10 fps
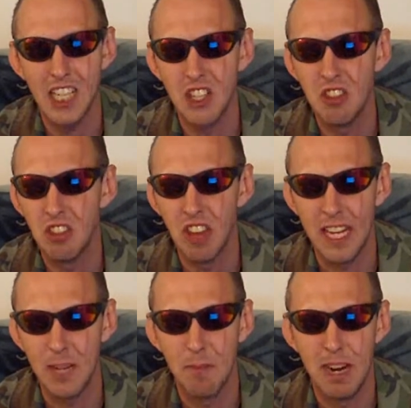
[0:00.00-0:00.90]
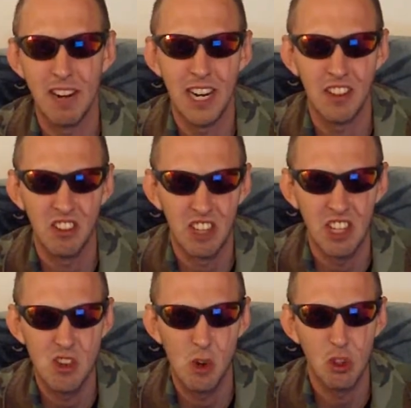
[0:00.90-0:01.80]
actions like marrying a
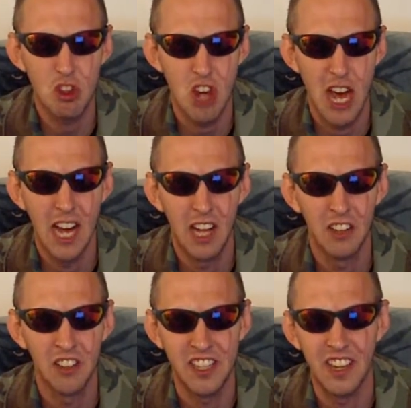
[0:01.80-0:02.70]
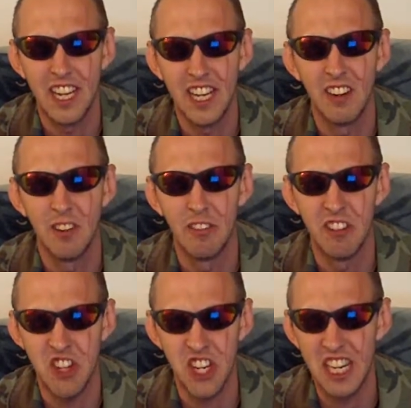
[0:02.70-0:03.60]
6-year-old child and taking her
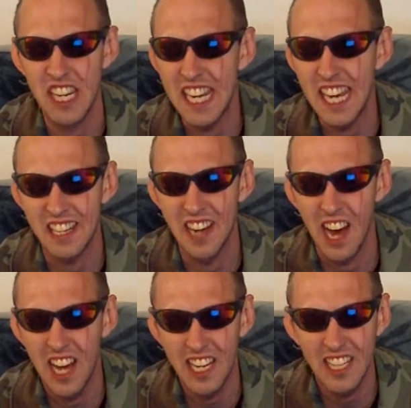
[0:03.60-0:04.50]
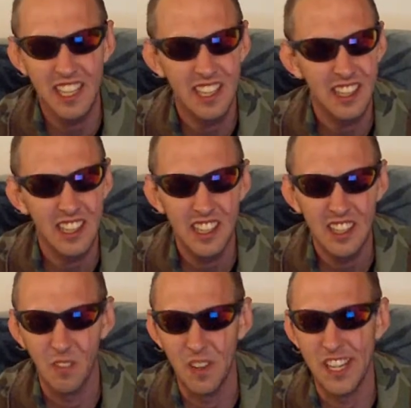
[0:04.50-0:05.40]
virginity at 9
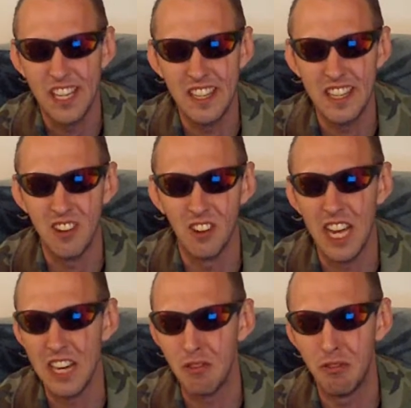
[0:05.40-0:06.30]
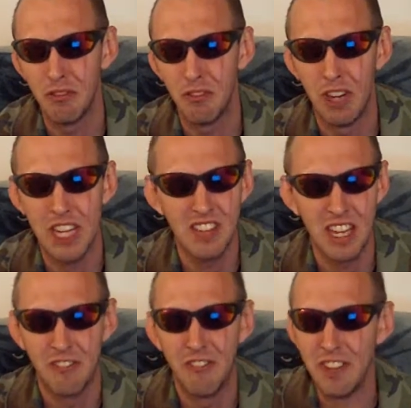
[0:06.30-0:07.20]
when
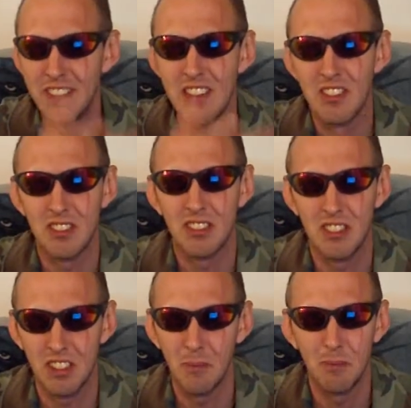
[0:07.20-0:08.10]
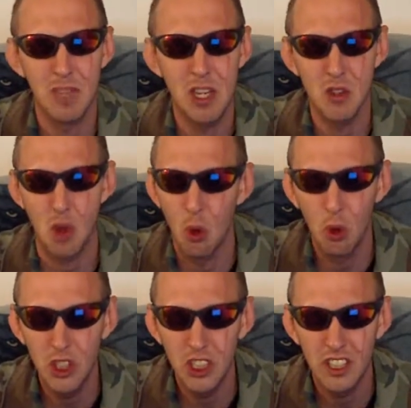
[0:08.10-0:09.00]
he's like 50-something years
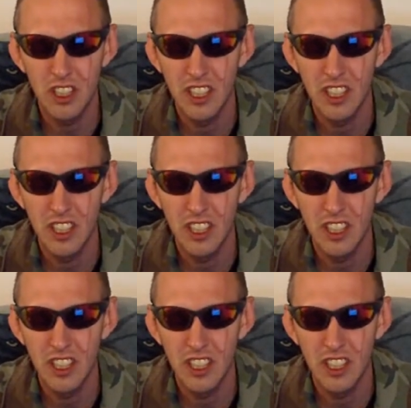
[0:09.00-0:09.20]
old,